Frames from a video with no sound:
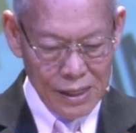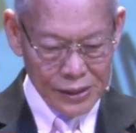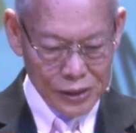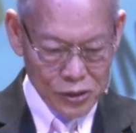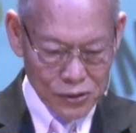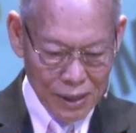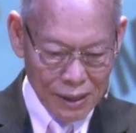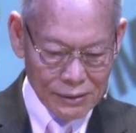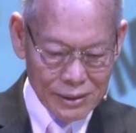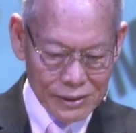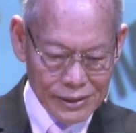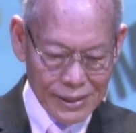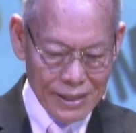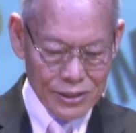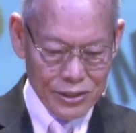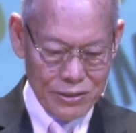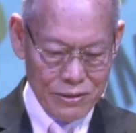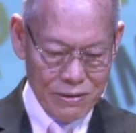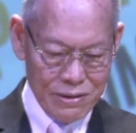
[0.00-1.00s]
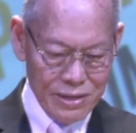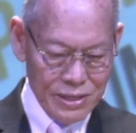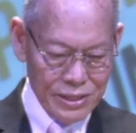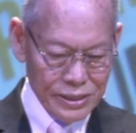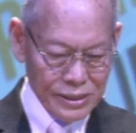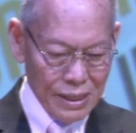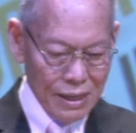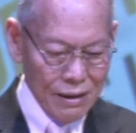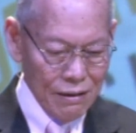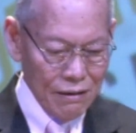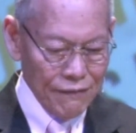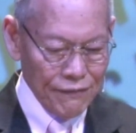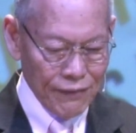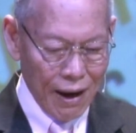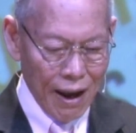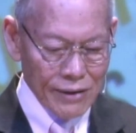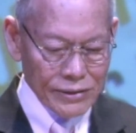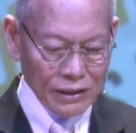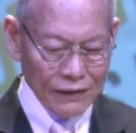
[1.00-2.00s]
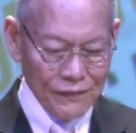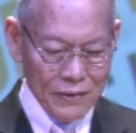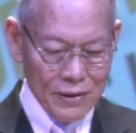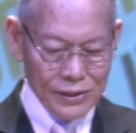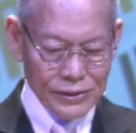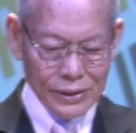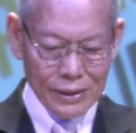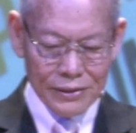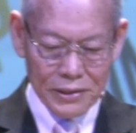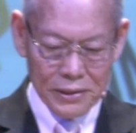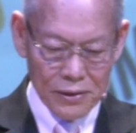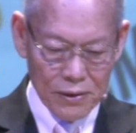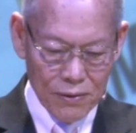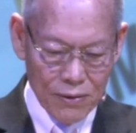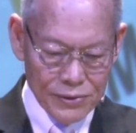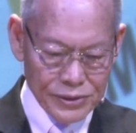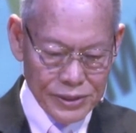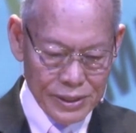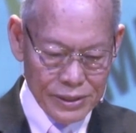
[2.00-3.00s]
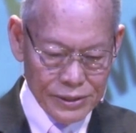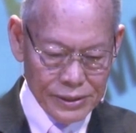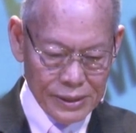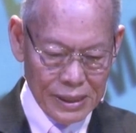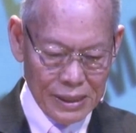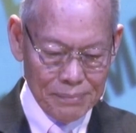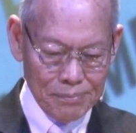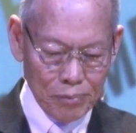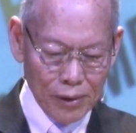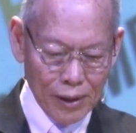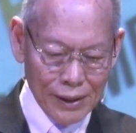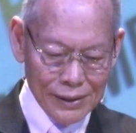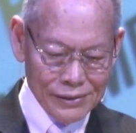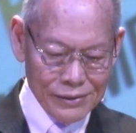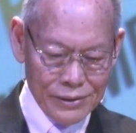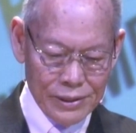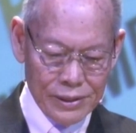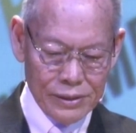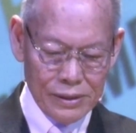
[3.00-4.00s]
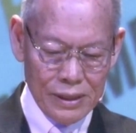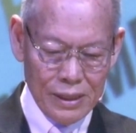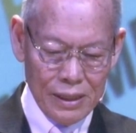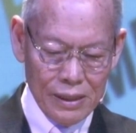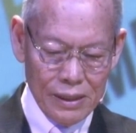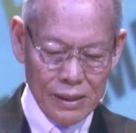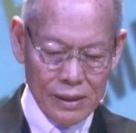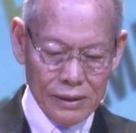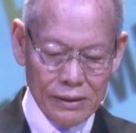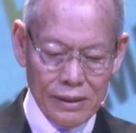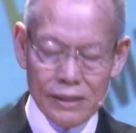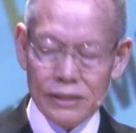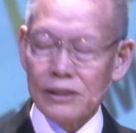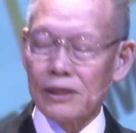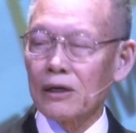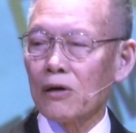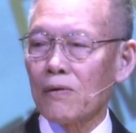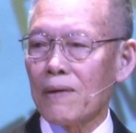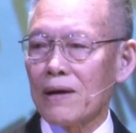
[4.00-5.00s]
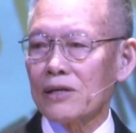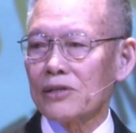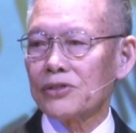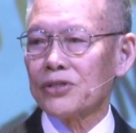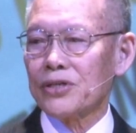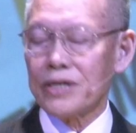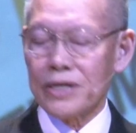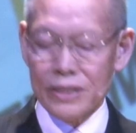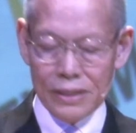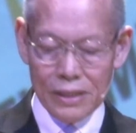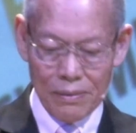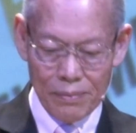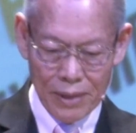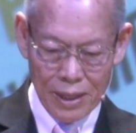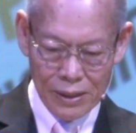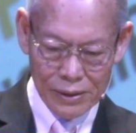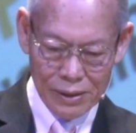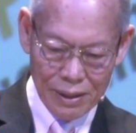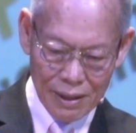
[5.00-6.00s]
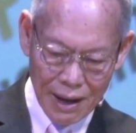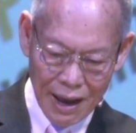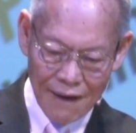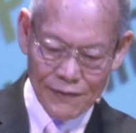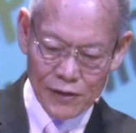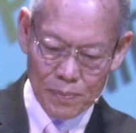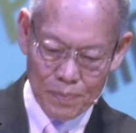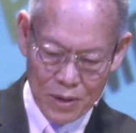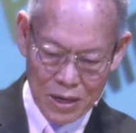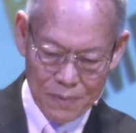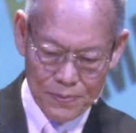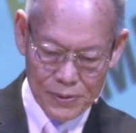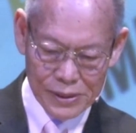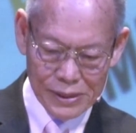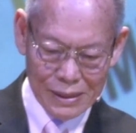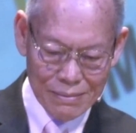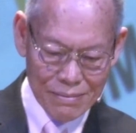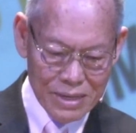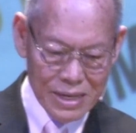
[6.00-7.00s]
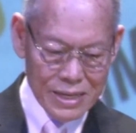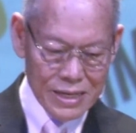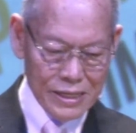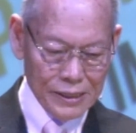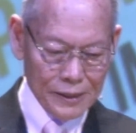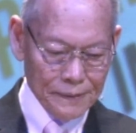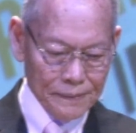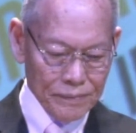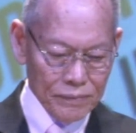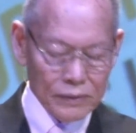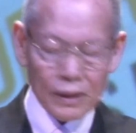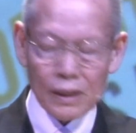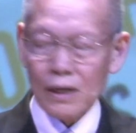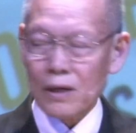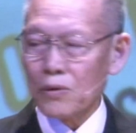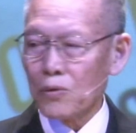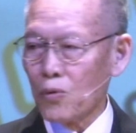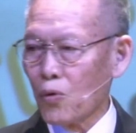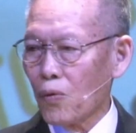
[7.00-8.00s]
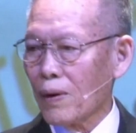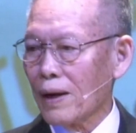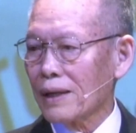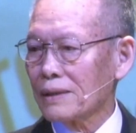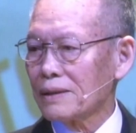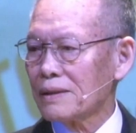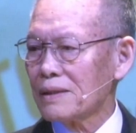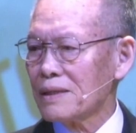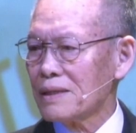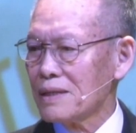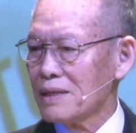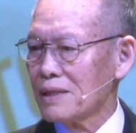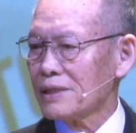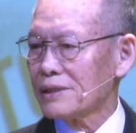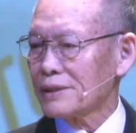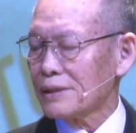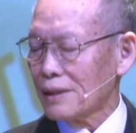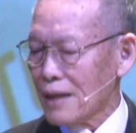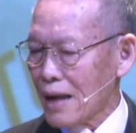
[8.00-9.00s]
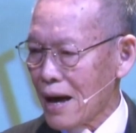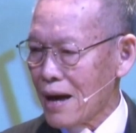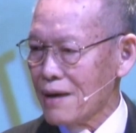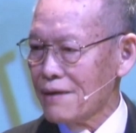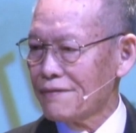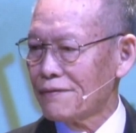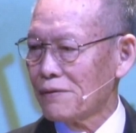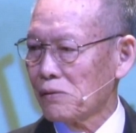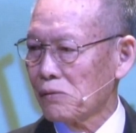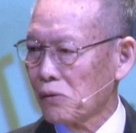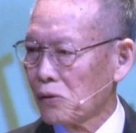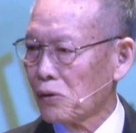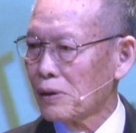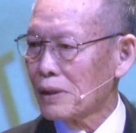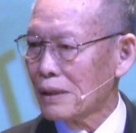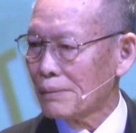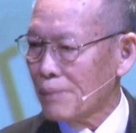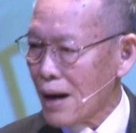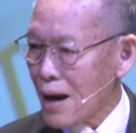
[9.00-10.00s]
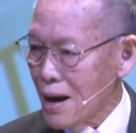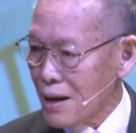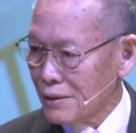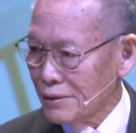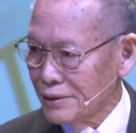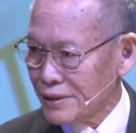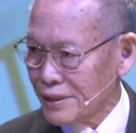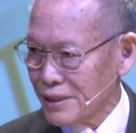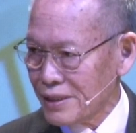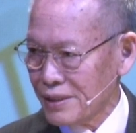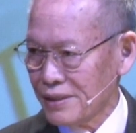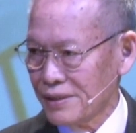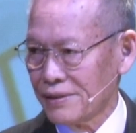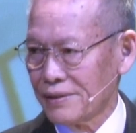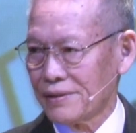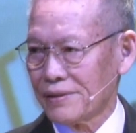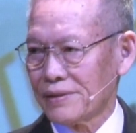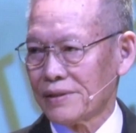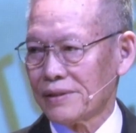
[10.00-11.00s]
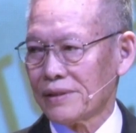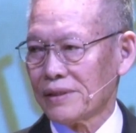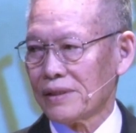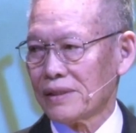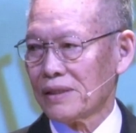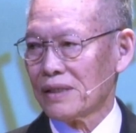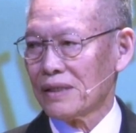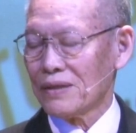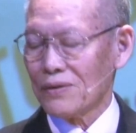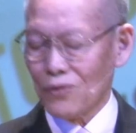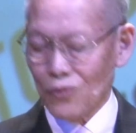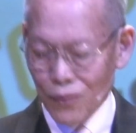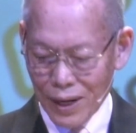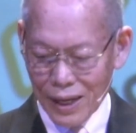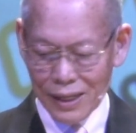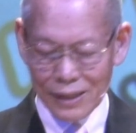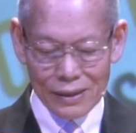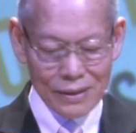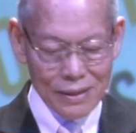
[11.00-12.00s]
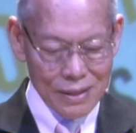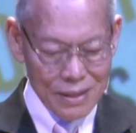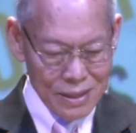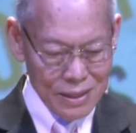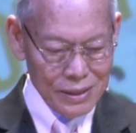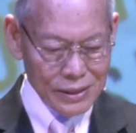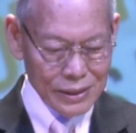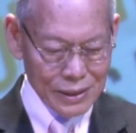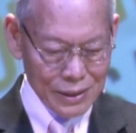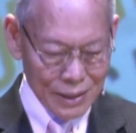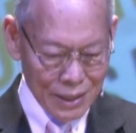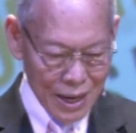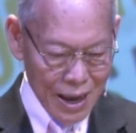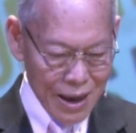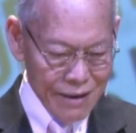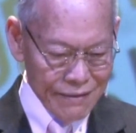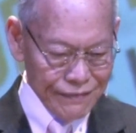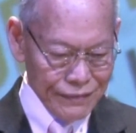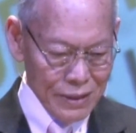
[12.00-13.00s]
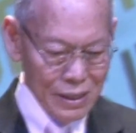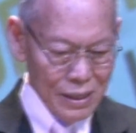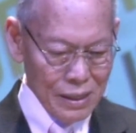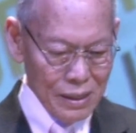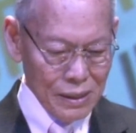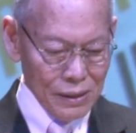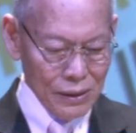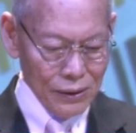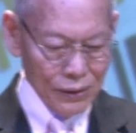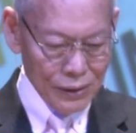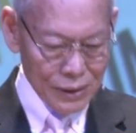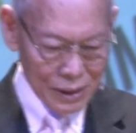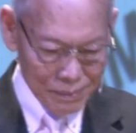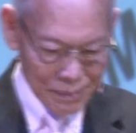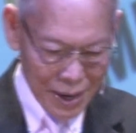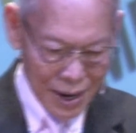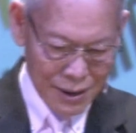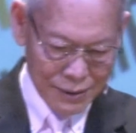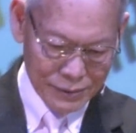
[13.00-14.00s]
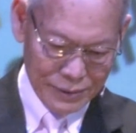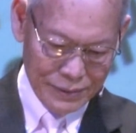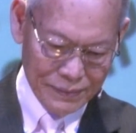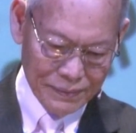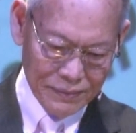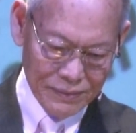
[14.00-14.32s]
Throughout the centuries, philosophers and theologians have pondered this question about life's purpose and meaning. What is life all about? What is life all about?